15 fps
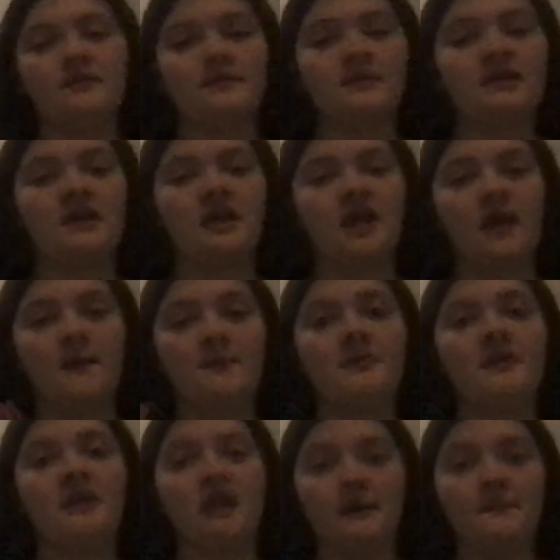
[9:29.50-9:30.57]
Get up,
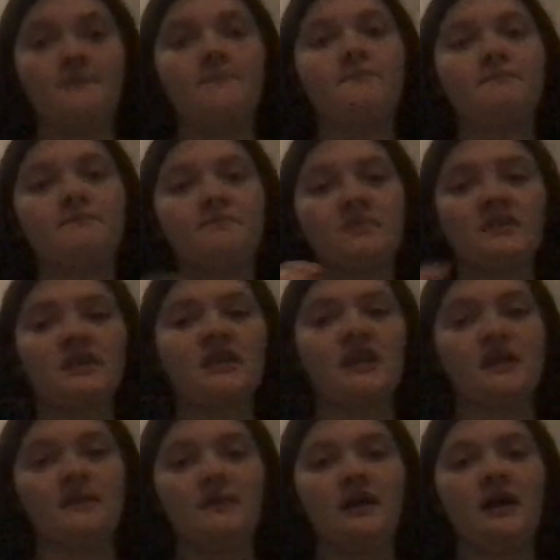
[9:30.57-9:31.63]
get up, get
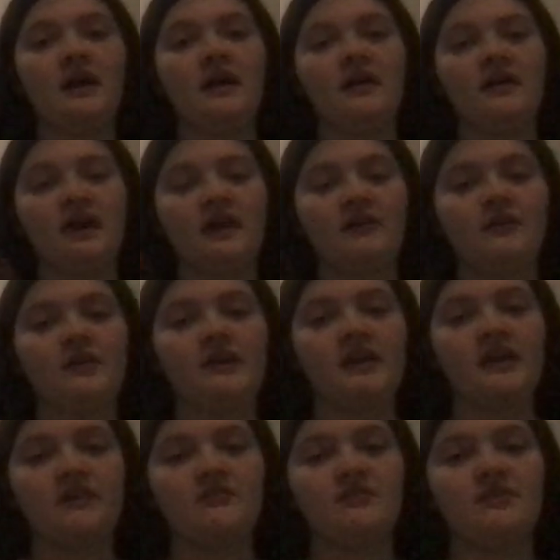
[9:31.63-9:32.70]
up out of that
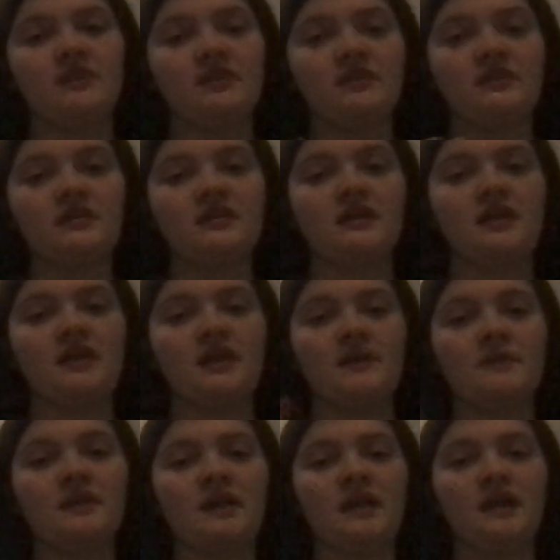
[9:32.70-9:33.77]
grave. Get up,
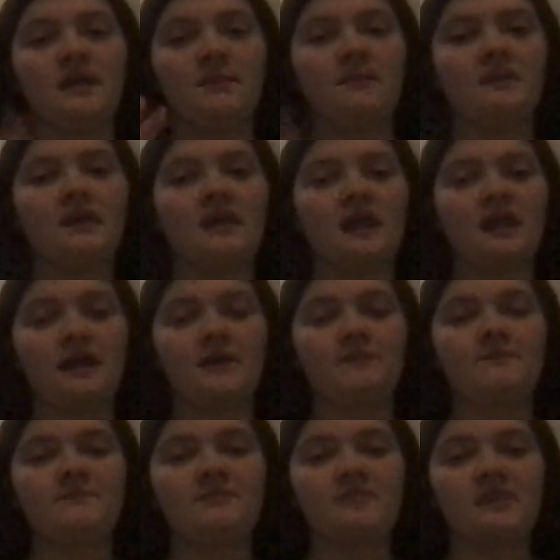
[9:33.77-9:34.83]
get up, get up,
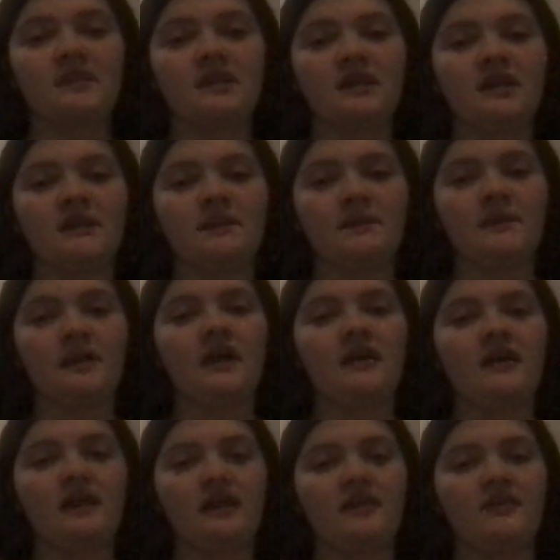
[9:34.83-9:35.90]
get up out of
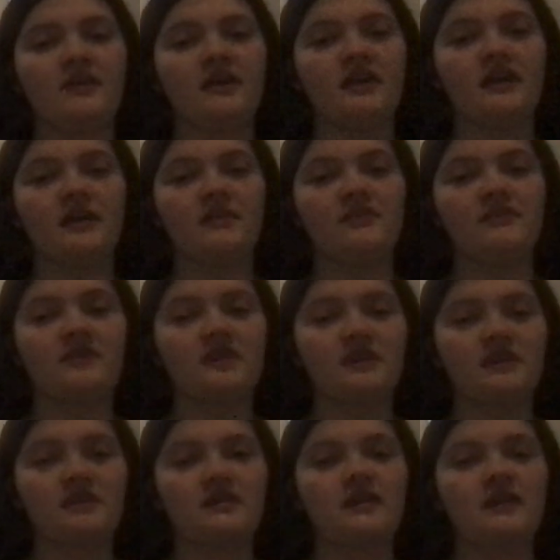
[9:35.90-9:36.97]
that grave.
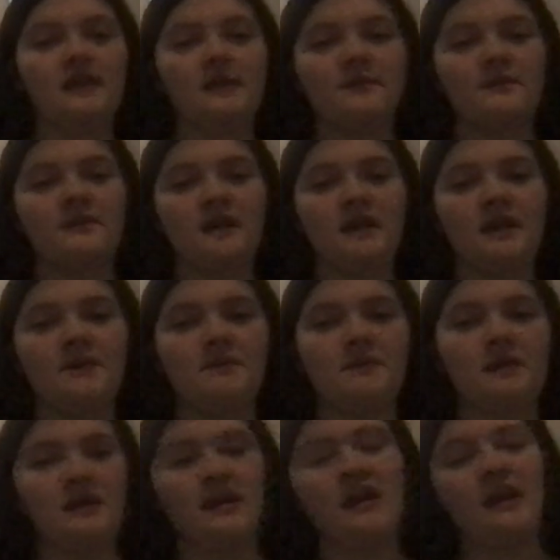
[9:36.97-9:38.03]
Get up, get up,
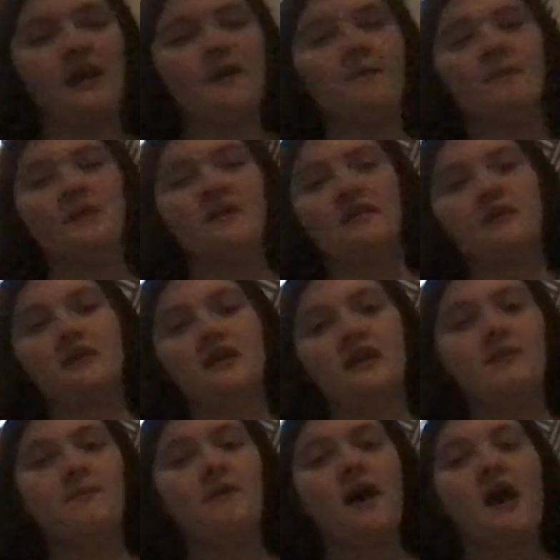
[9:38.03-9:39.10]
get up, get
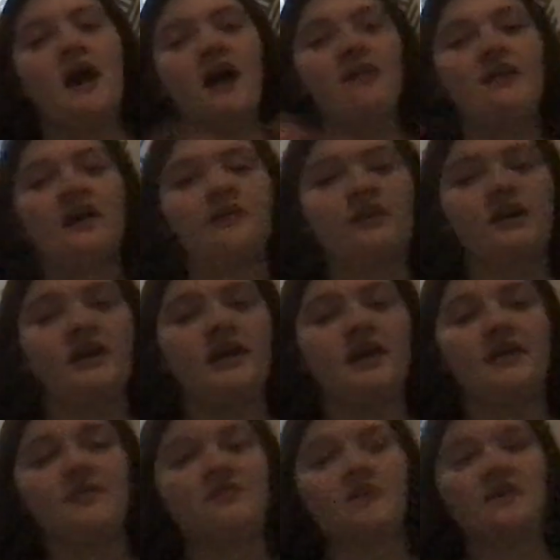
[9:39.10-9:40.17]
up out of that
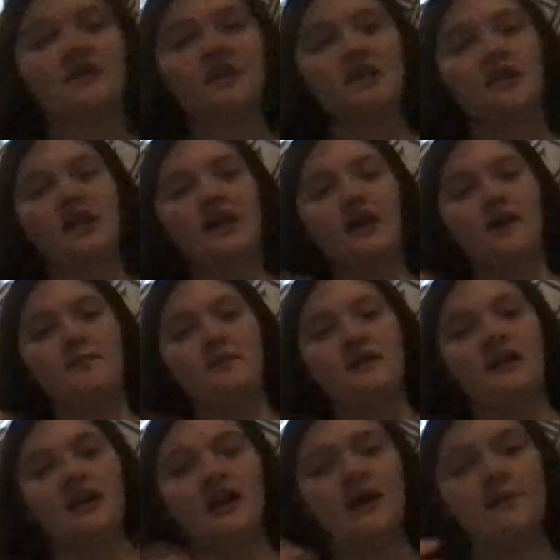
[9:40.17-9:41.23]
grave. Get up,
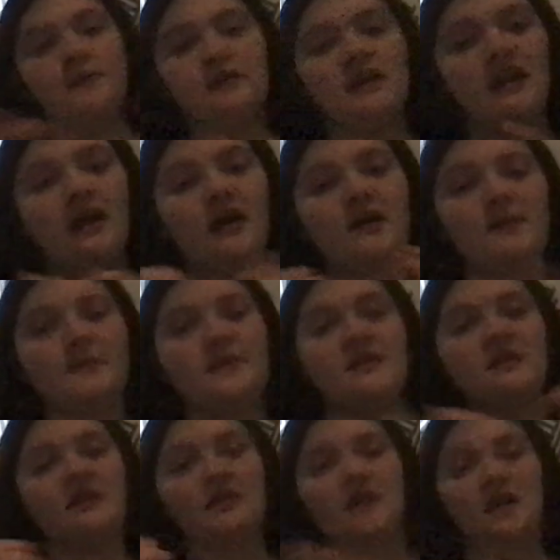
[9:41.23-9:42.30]
get up, get up,
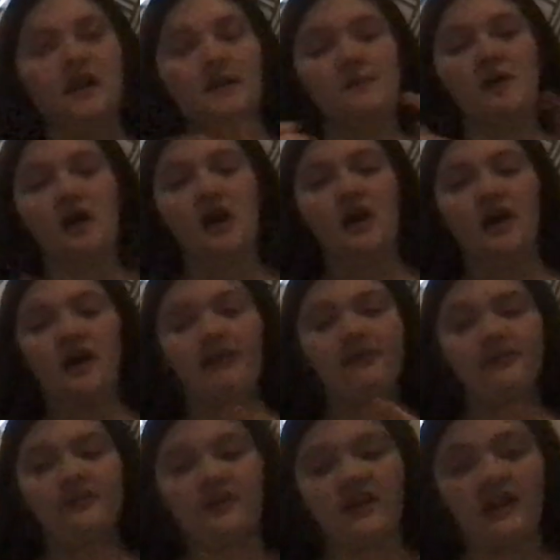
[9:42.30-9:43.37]
get up out of that
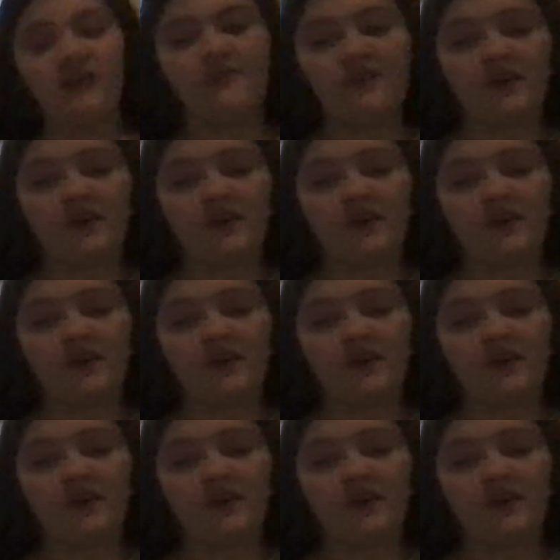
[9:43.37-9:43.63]
grave.